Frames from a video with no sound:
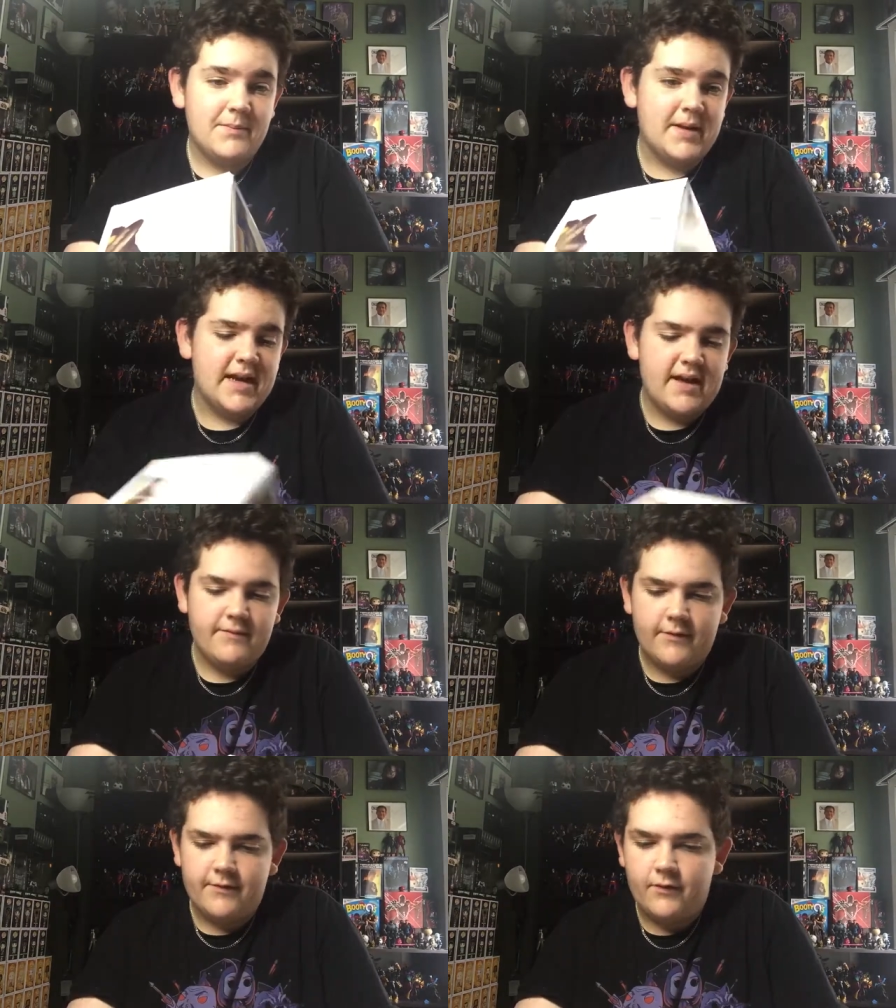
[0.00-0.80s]
Midnight
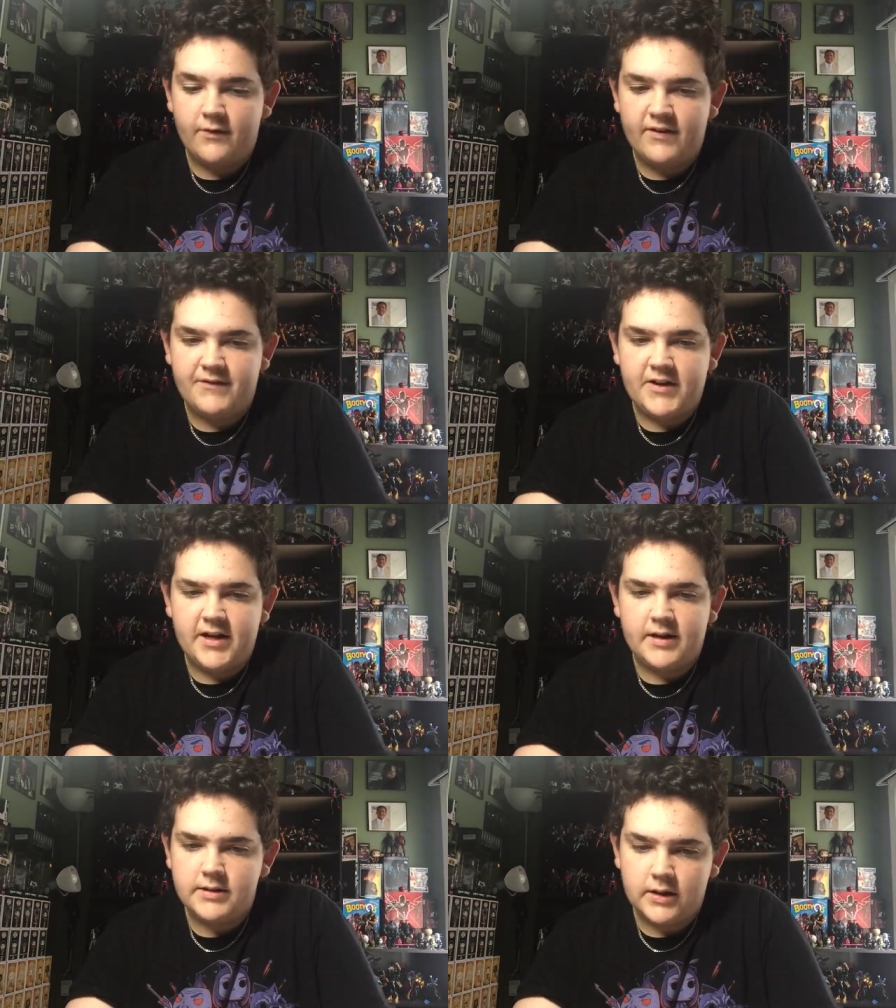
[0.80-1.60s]
for
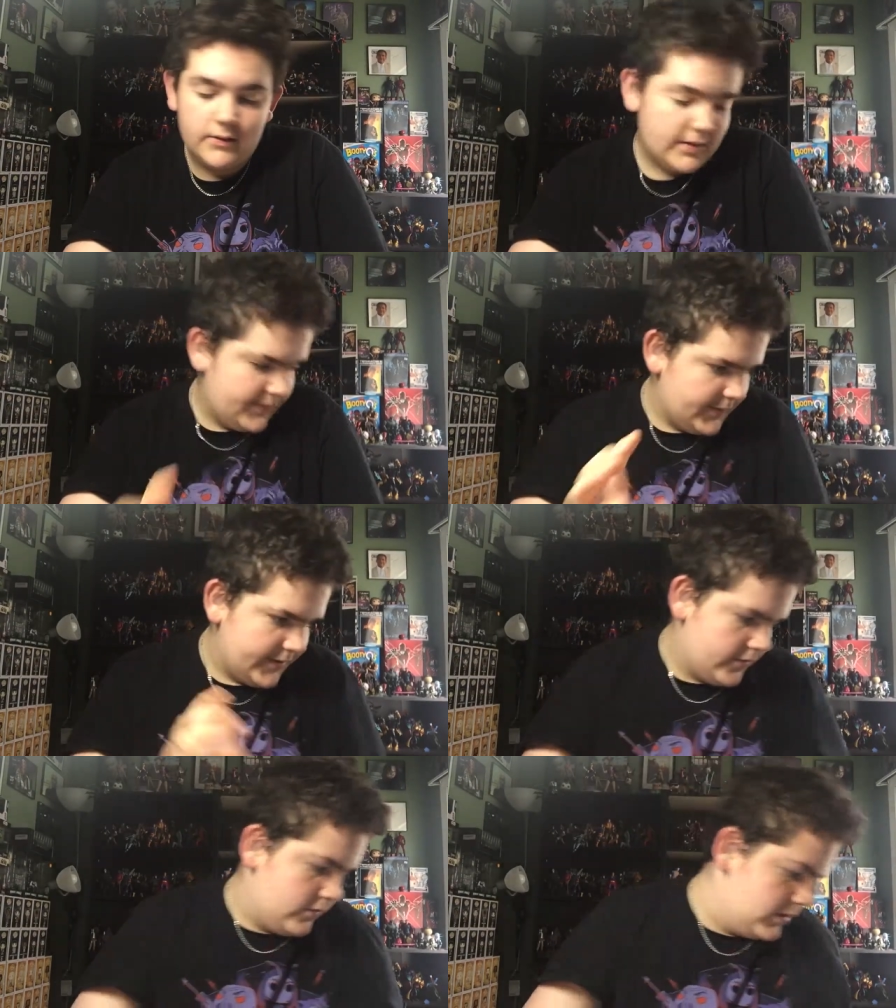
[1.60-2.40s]
450, so that's pretty
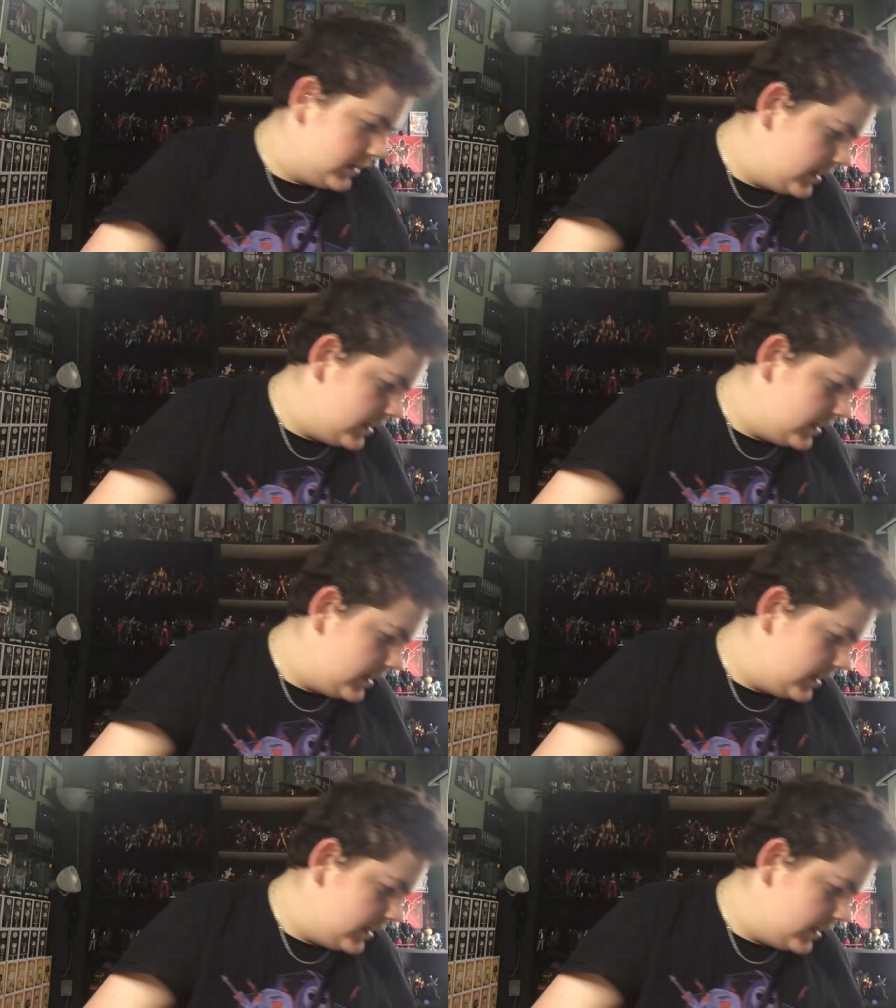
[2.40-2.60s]
cool.